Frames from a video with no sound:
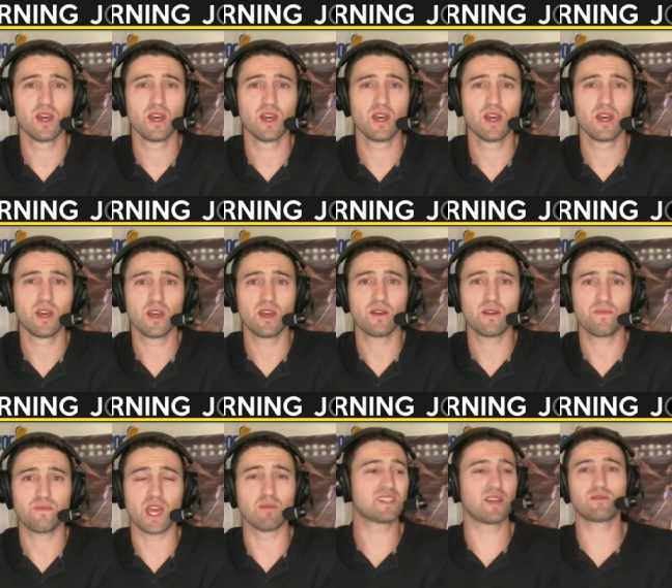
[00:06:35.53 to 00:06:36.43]
and be
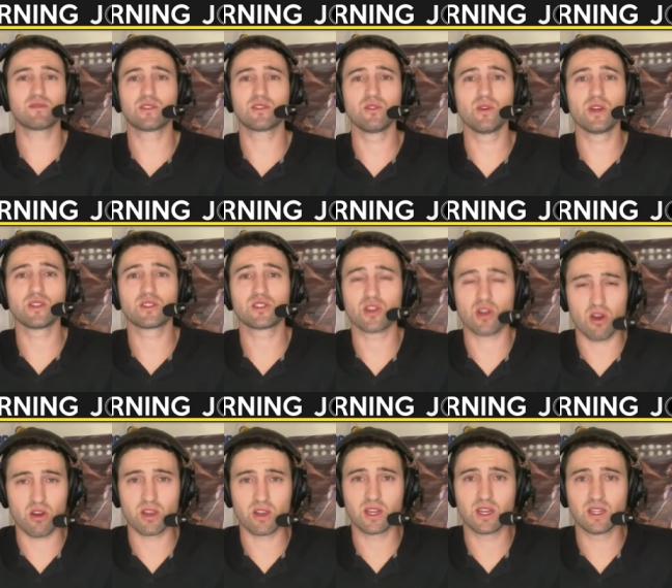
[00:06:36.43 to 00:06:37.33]
sent to his
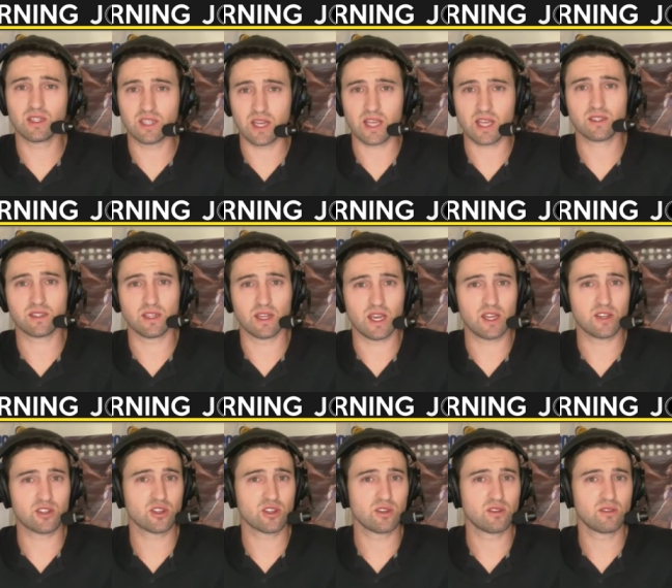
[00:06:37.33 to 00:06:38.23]
targeted
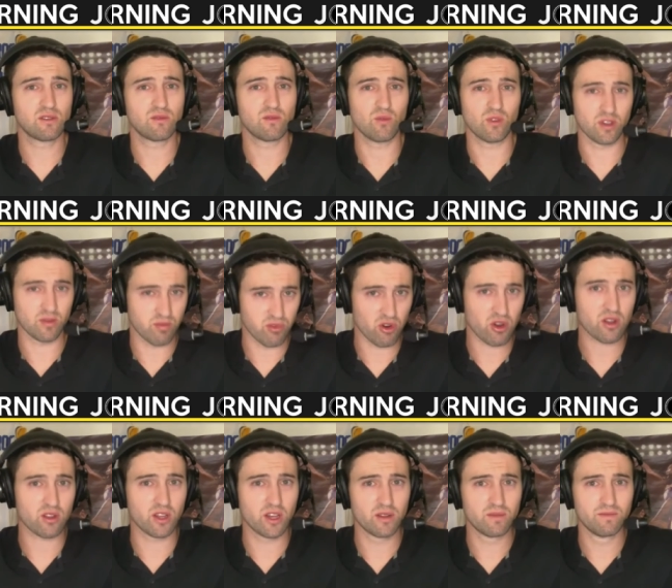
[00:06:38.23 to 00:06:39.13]
destination with
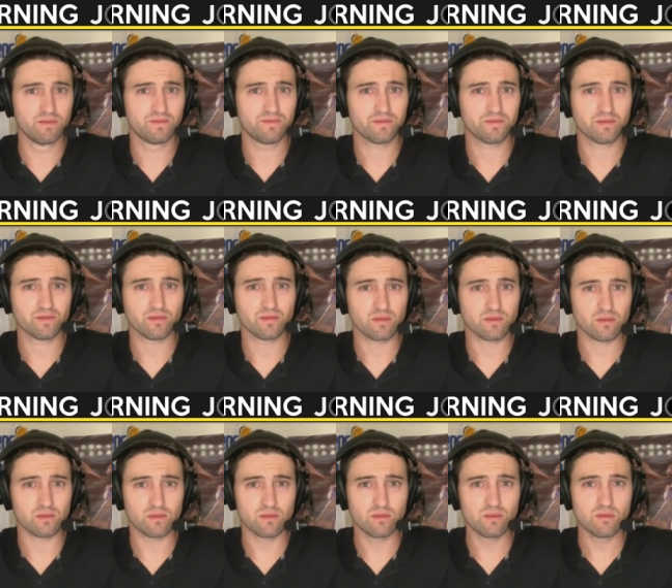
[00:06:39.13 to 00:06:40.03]
Brooklyn.
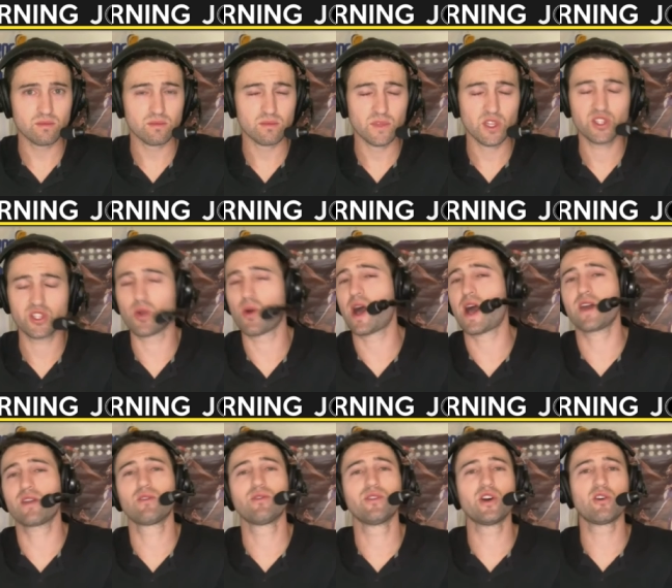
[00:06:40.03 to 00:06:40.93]
So I
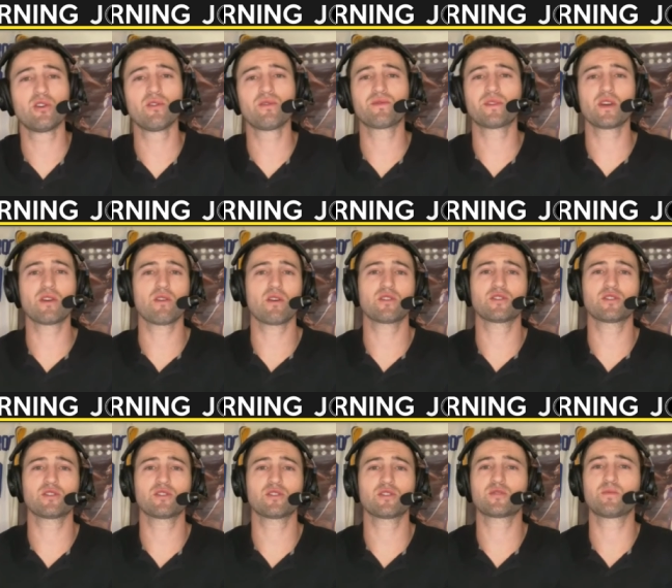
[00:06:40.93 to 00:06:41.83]
don't know if there are
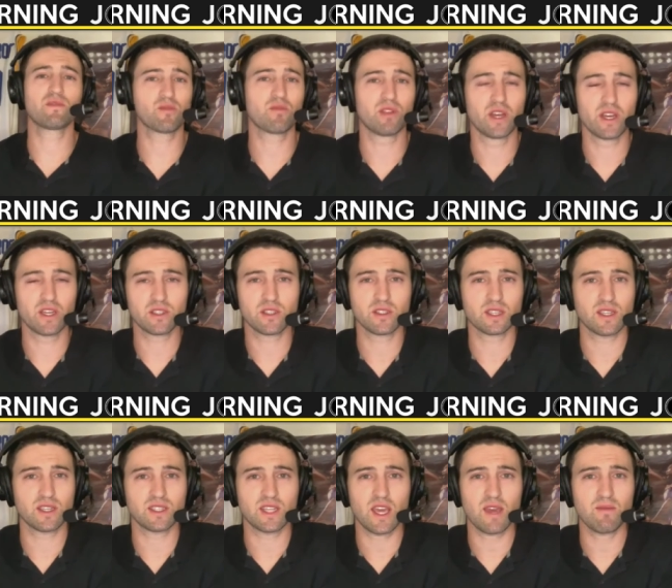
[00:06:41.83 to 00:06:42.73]
specific places
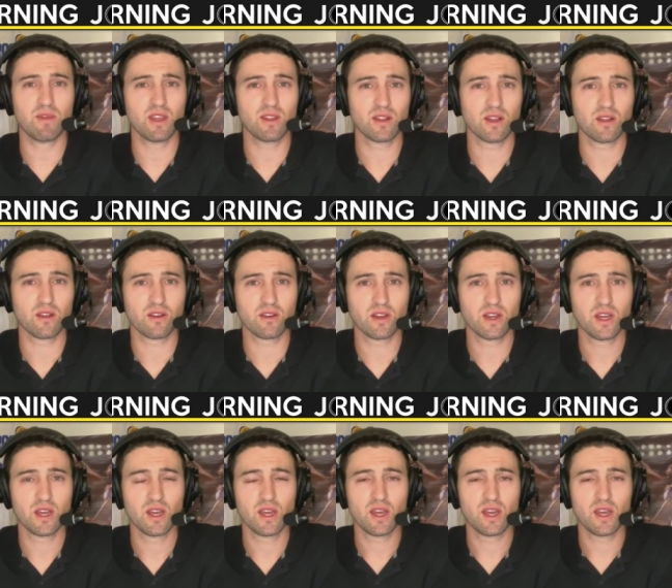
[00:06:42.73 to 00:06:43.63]
that Damian Lillard
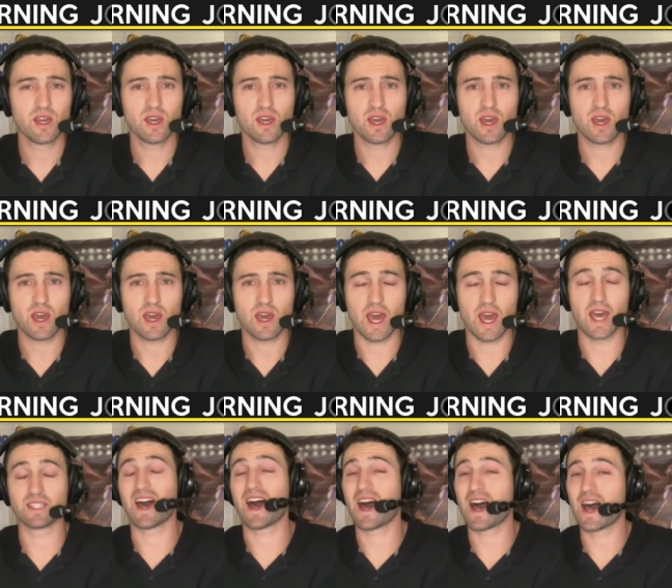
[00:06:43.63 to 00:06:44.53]
has
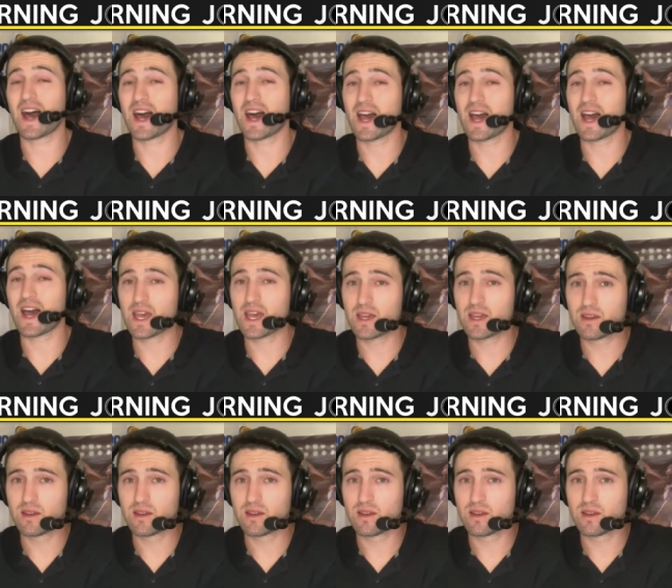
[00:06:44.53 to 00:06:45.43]
eyed
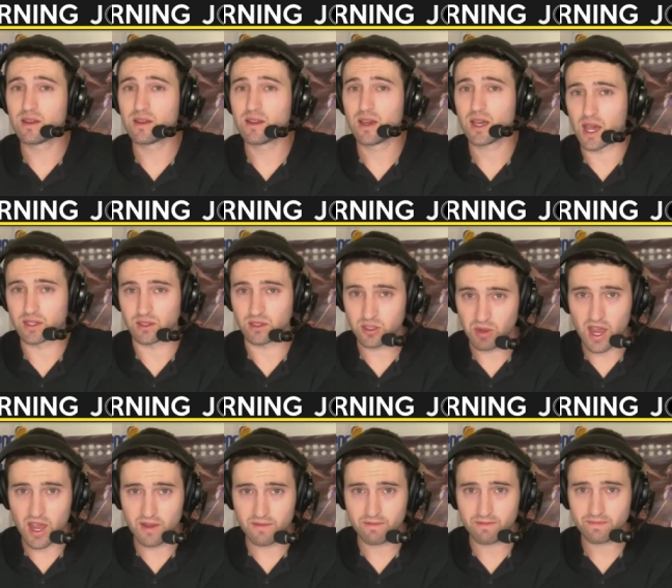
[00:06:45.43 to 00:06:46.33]
as a
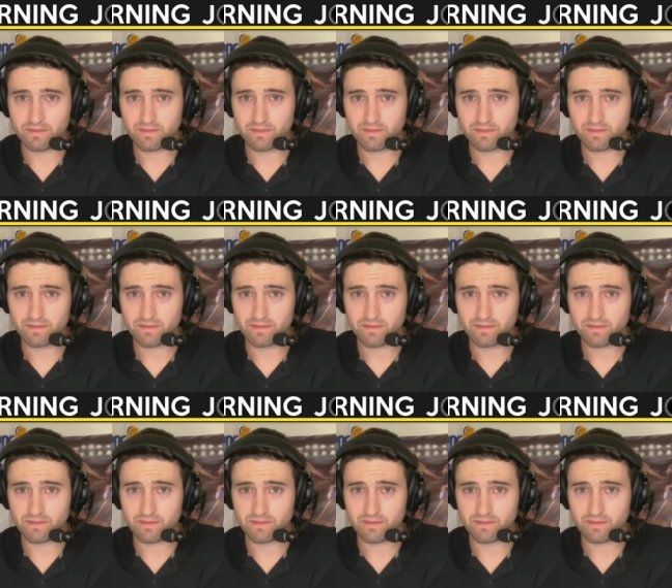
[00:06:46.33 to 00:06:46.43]
spot.